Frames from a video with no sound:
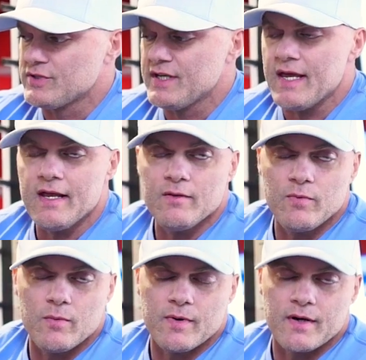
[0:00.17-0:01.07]
today
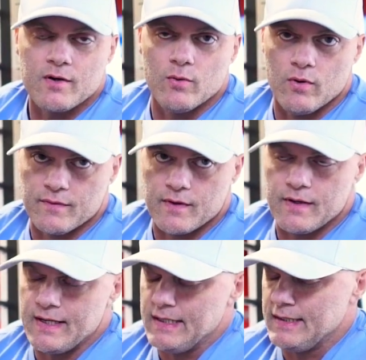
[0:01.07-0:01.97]
what we're going to go
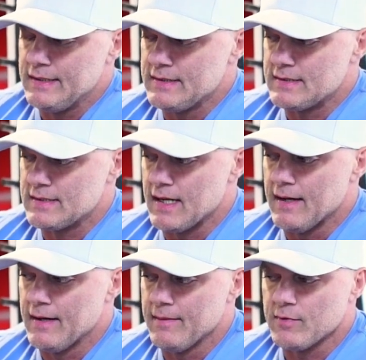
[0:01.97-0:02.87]
over is
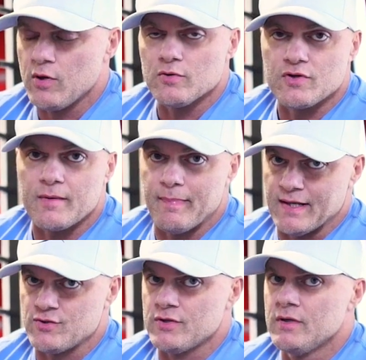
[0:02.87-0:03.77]
um, close grip
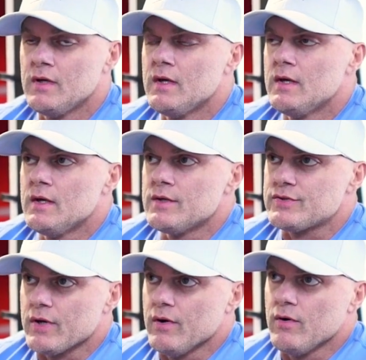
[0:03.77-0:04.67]
bench.
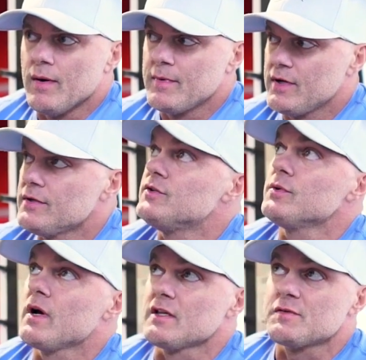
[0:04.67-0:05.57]
So I'm going to
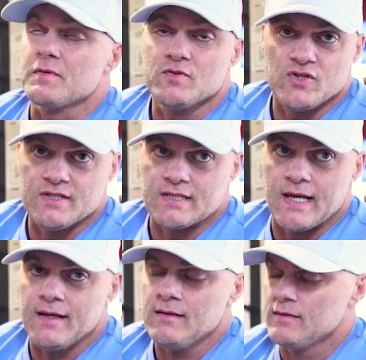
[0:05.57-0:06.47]
do it on the Smith machine
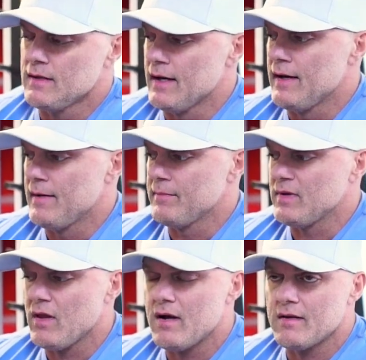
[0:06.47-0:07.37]
today. Um,
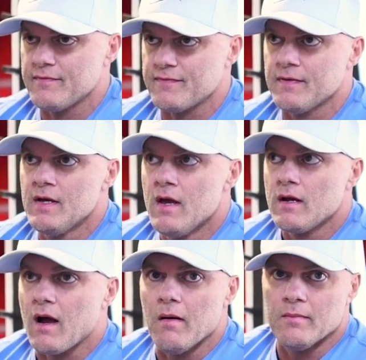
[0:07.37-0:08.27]
a lot of
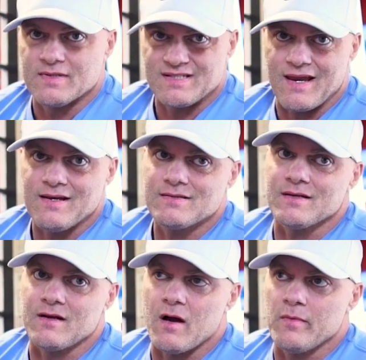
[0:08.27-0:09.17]
common
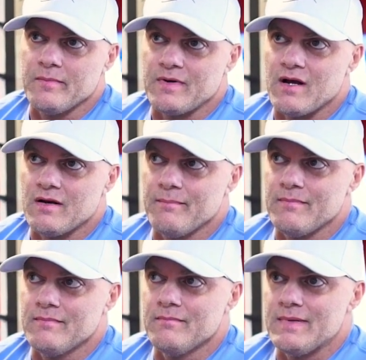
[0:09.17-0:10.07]
mistakes and common
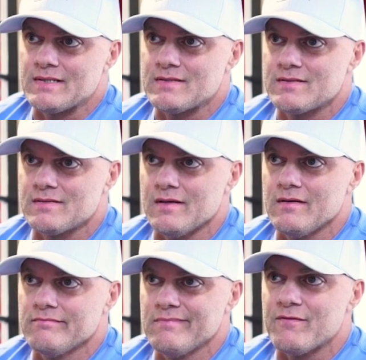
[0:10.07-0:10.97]
kind of
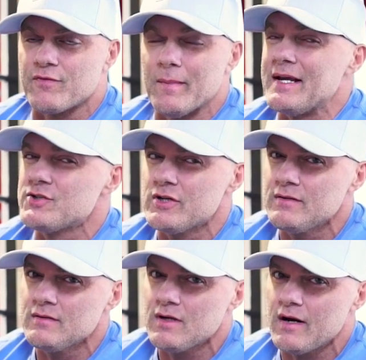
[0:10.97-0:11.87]

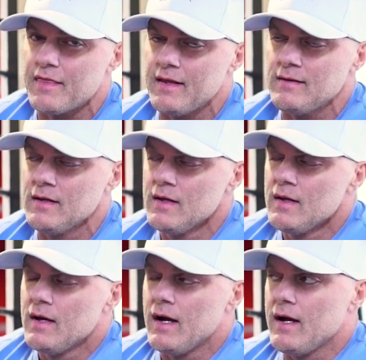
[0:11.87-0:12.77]
misinformation kind of thing
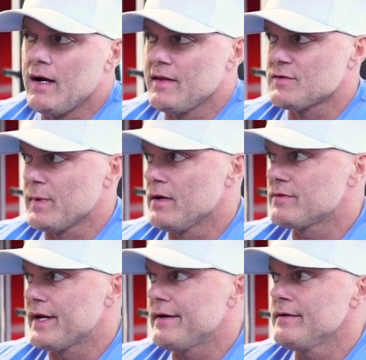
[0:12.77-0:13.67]
uh, that's been
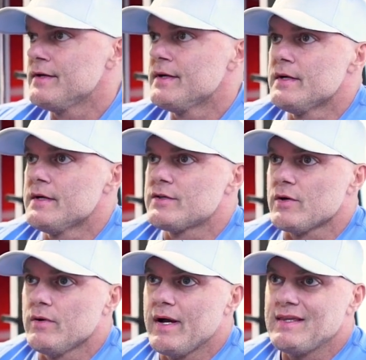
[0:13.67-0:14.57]
out there.
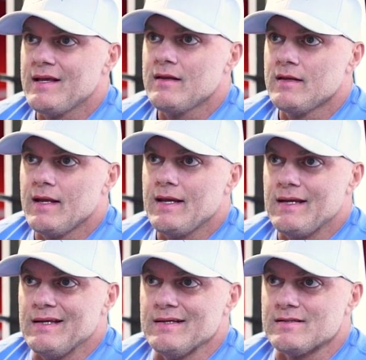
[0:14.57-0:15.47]
So at the end of the day
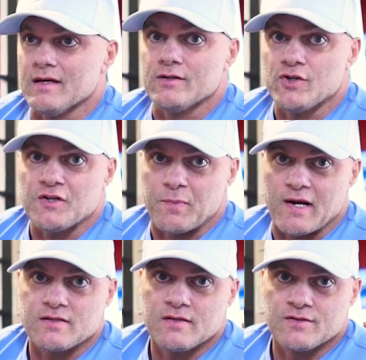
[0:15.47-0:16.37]
it is a chest
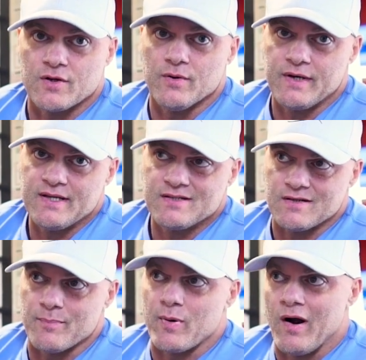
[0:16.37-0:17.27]
press. So it is
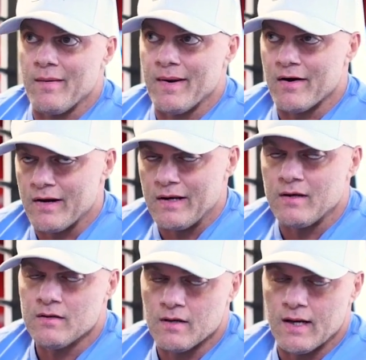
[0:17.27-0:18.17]
a primary
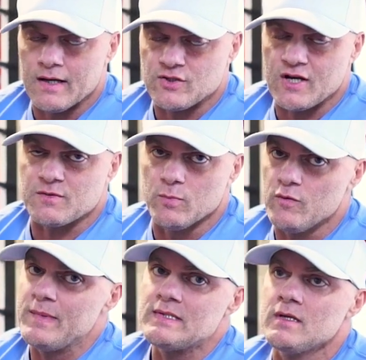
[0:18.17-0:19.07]
uh, chest
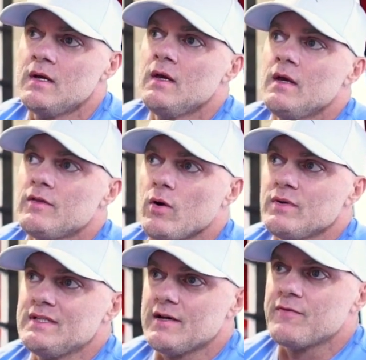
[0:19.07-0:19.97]
movement. The
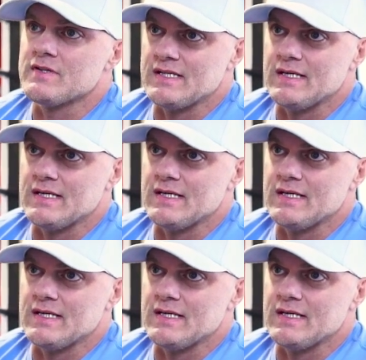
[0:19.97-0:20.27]
only difference